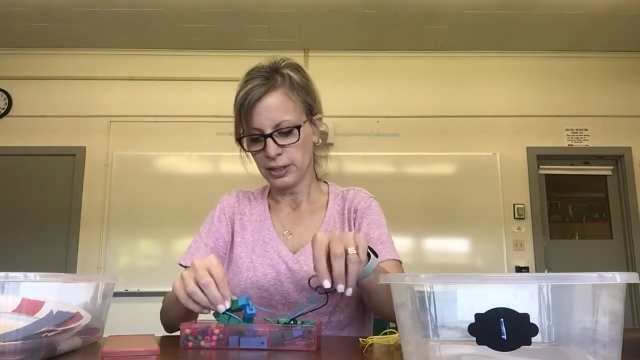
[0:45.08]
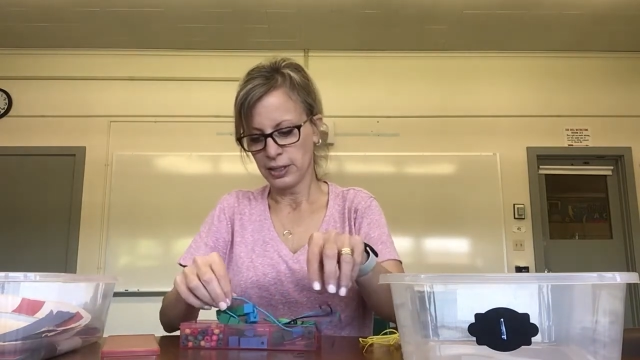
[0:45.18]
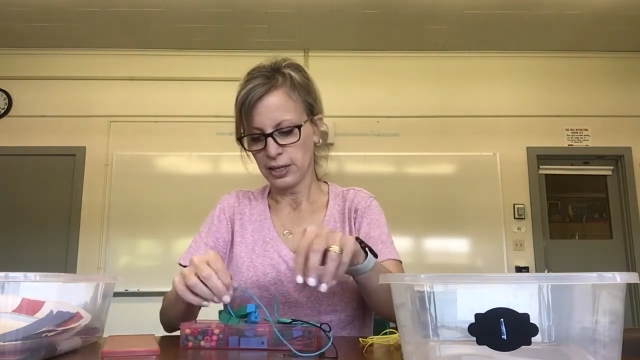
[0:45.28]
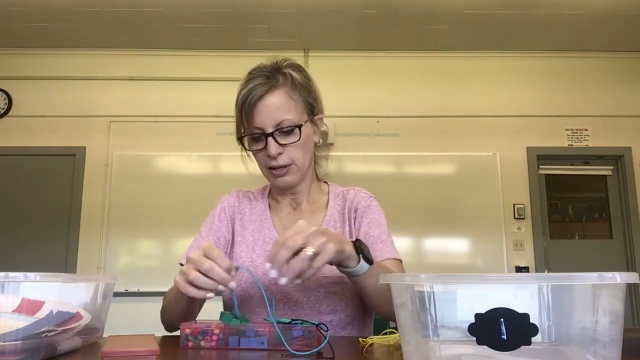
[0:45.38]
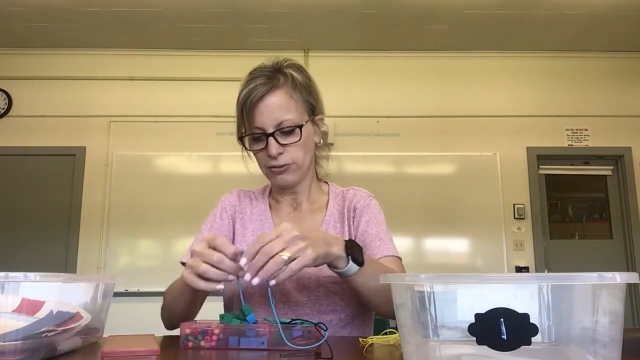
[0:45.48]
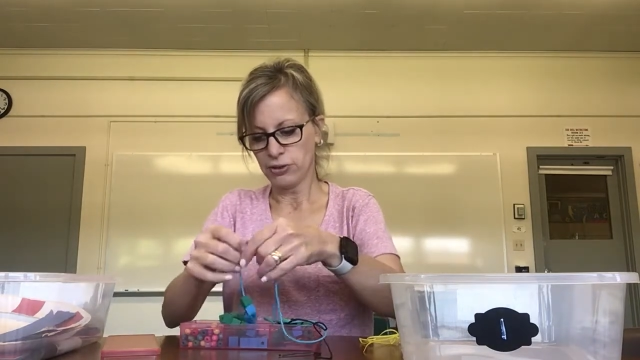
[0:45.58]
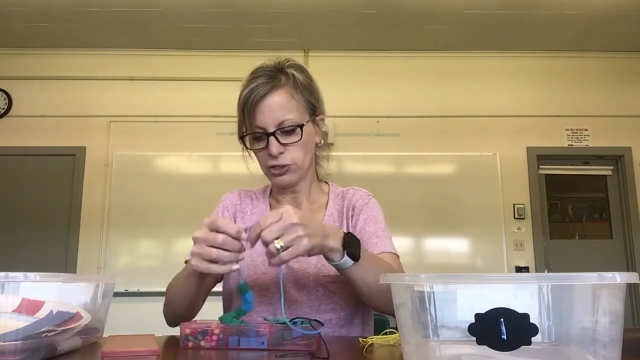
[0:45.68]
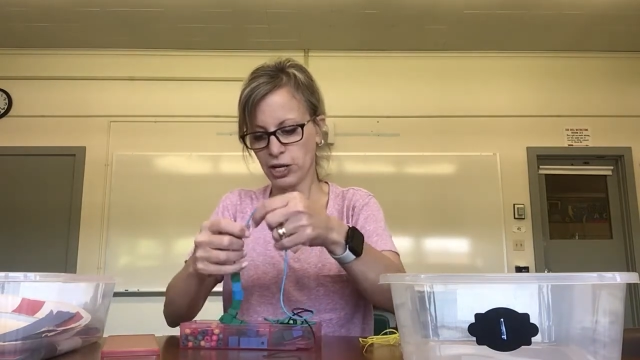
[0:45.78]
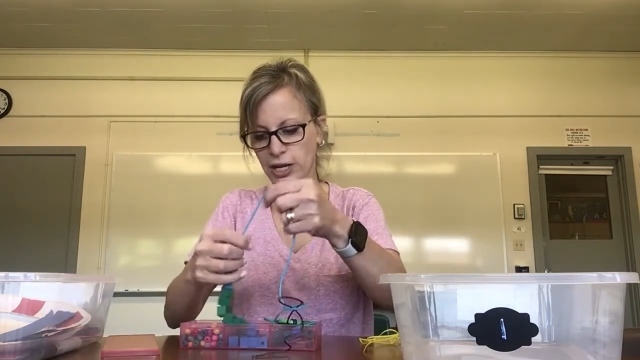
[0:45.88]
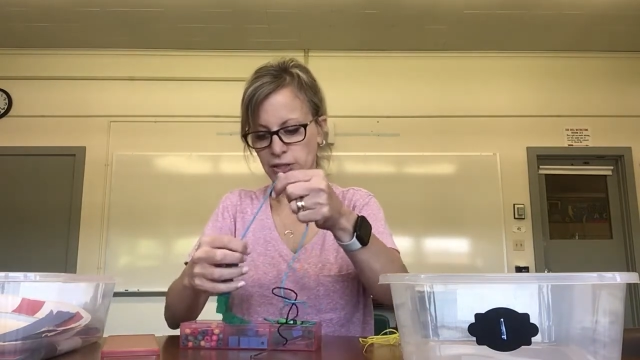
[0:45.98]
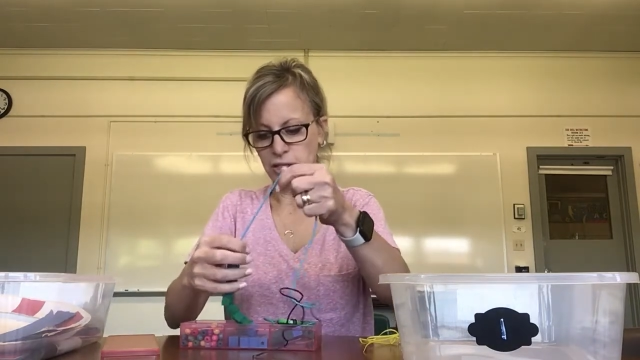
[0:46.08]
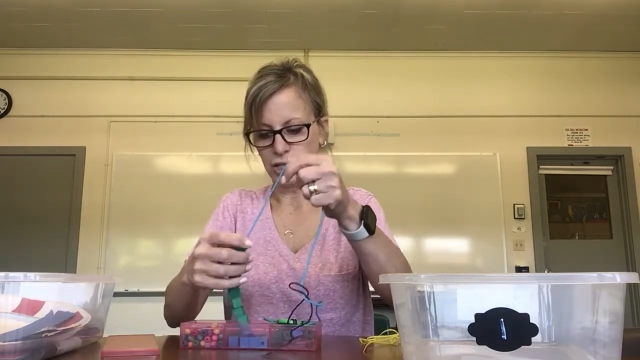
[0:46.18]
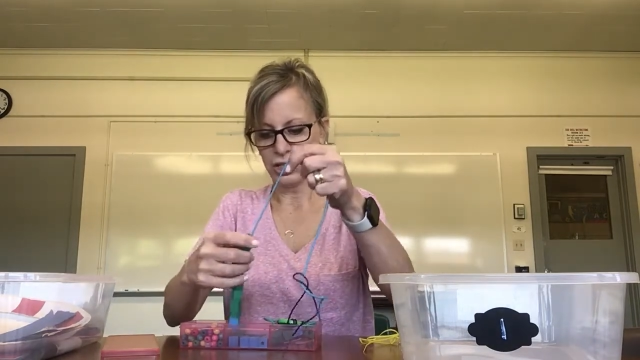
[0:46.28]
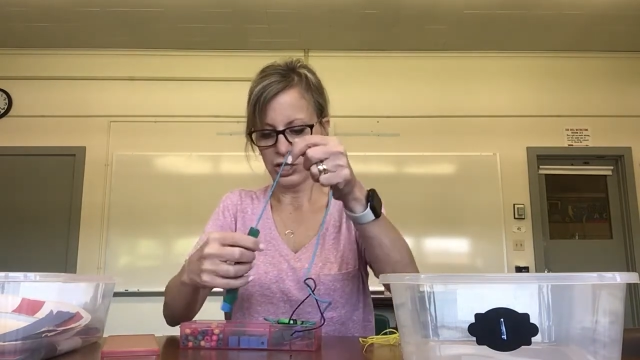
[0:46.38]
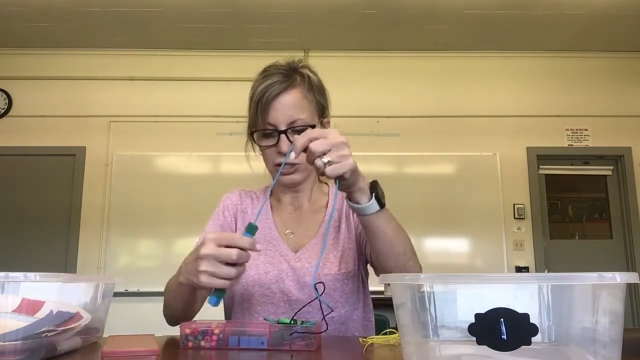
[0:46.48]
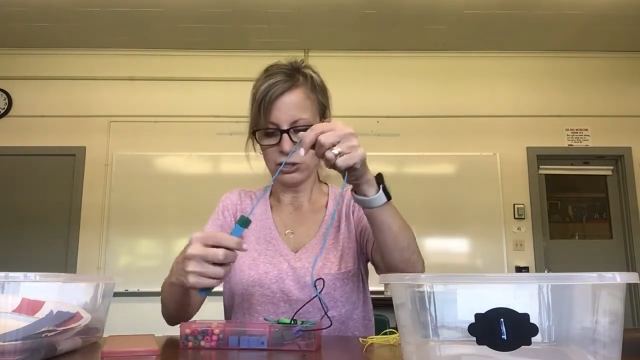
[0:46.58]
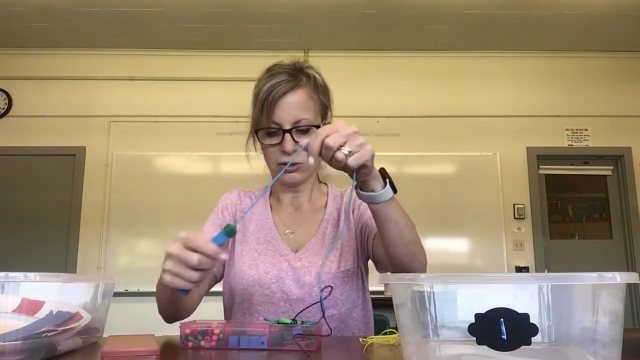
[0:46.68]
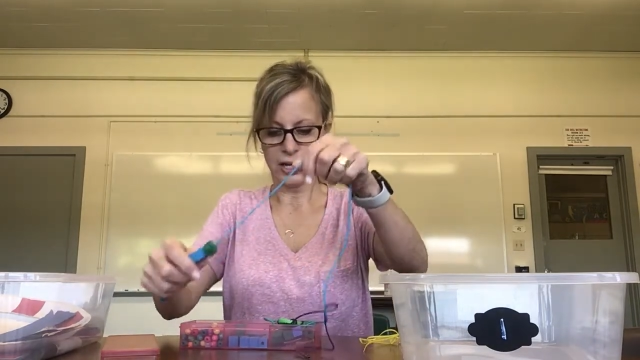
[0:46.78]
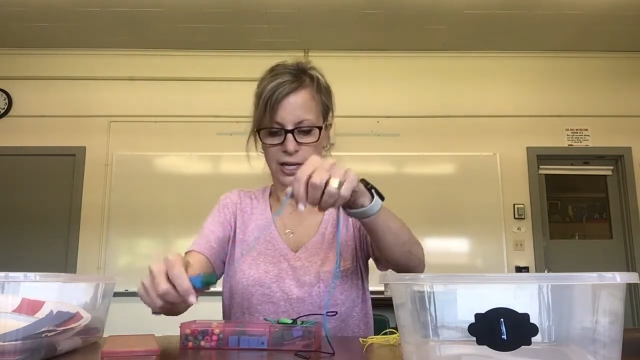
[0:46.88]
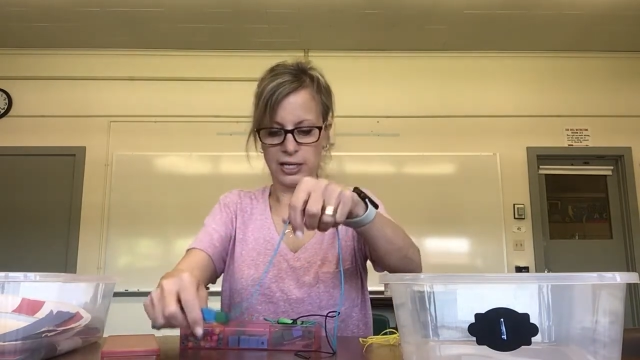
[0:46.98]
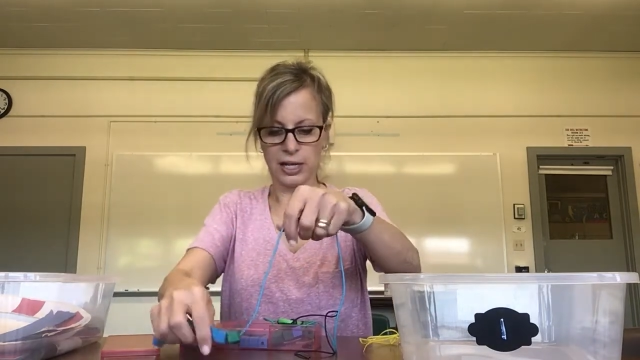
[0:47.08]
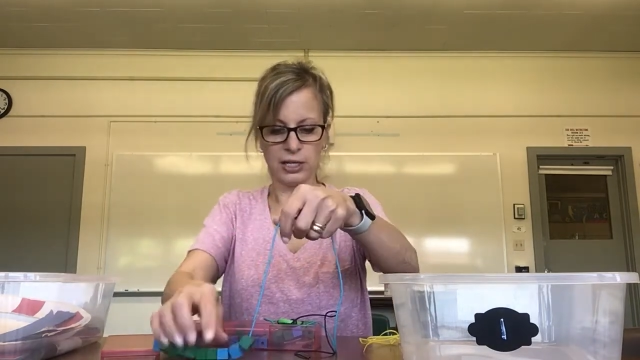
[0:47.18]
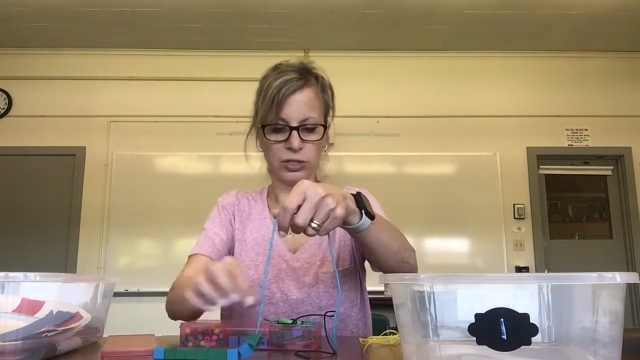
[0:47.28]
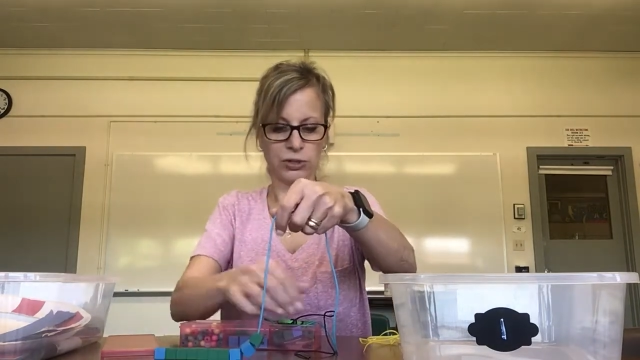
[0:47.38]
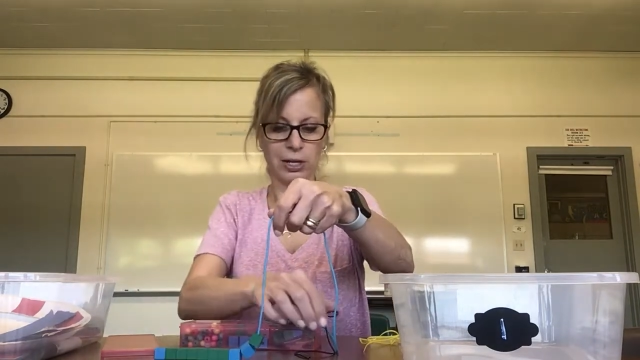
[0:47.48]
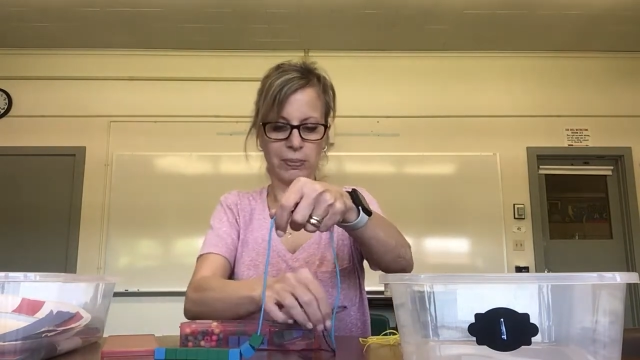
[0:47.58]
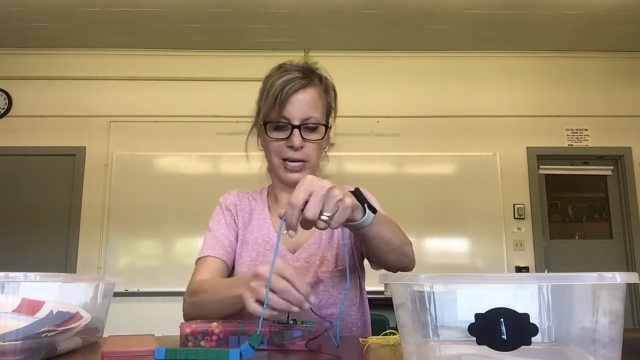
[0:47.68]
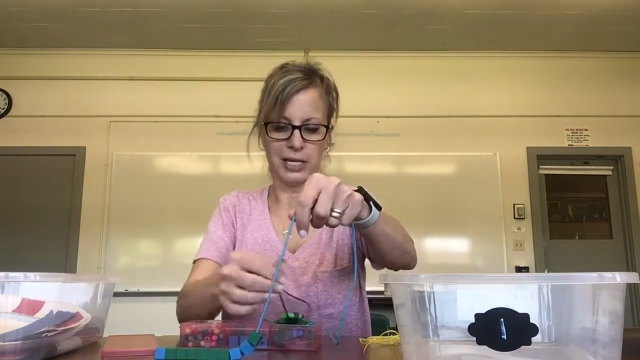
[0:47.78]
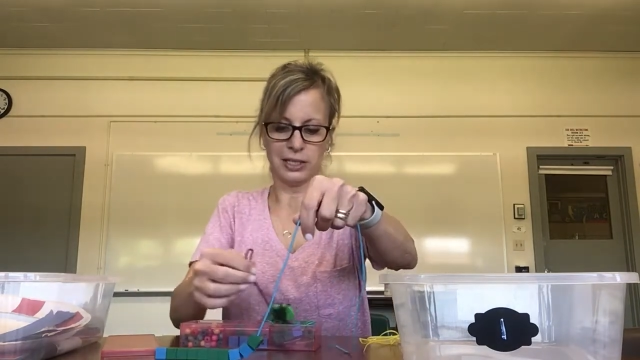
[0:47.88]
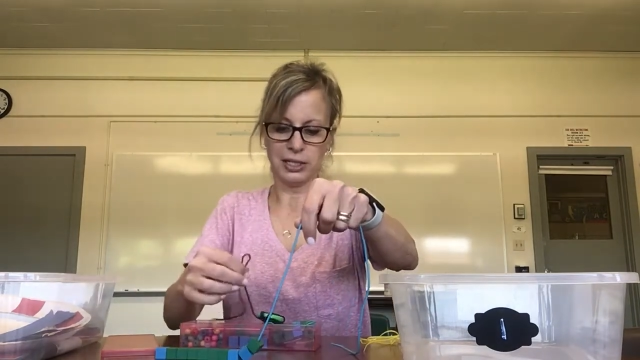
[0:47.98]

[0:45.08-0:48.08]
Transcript: If your child is just learning to string beads,